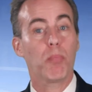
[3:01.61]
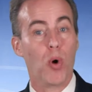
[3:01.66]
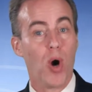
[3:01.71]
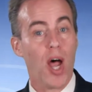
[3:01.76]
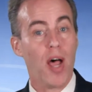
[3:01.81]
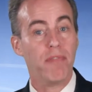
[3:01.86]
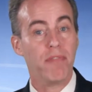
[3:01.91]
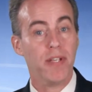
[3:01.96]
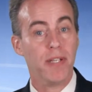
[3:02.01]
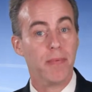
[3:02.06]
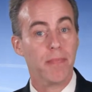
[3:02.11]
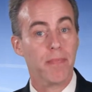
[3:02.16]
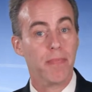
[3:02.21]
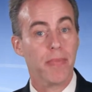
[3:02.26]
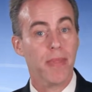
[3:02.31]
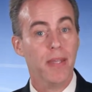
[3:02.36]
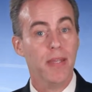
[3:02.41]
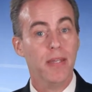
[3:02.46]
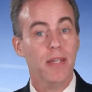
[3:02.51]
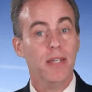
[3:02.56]
profit.
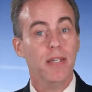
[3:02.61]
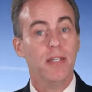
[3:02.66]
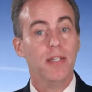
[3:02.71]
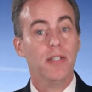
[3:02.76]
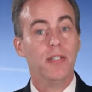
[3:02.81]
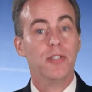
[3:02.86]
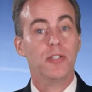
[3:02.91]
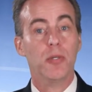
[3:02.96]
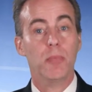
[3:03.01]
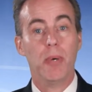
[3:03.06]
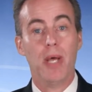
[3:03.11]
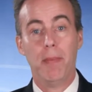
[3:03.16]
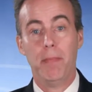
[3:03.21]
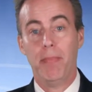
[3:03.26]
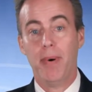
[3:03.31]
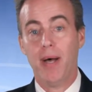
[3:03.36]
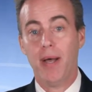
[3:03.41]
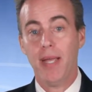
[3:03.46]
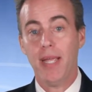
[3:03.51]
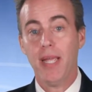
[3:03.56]
So by
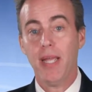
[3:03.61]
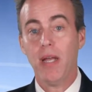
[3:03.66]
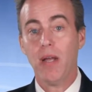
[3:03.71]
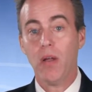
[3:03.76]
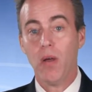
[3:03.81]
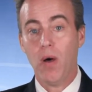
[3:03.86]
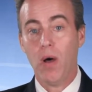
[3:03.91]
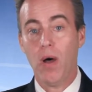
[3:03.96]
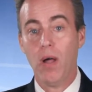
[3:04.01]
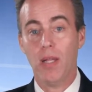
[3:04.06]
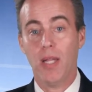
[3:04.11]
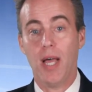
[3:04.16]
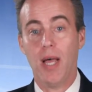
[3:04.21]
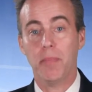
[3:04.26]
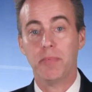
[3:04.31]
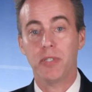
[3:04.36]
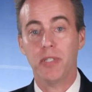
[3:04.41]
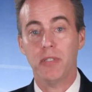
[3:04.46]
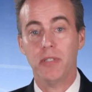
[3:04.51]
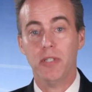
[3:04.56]
buying a call
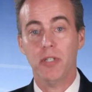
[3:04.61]
option,